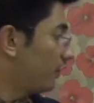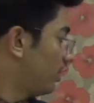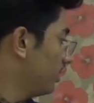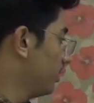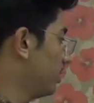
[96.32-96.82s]

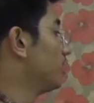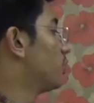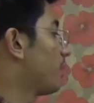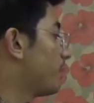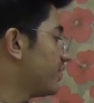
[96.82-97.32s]
all, you
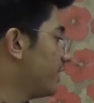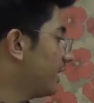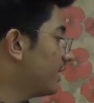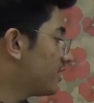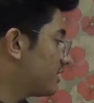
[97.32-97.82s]
are
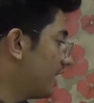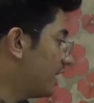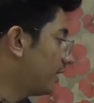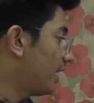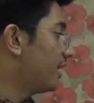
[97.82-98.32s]
representing a
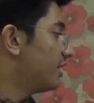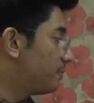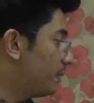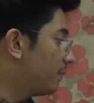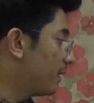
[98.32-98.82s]
state and its
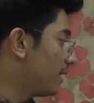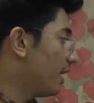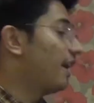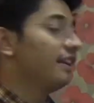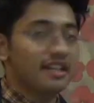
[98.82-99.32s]
people,
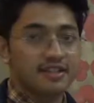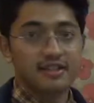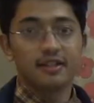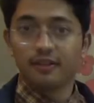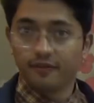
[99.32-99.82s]
and yes,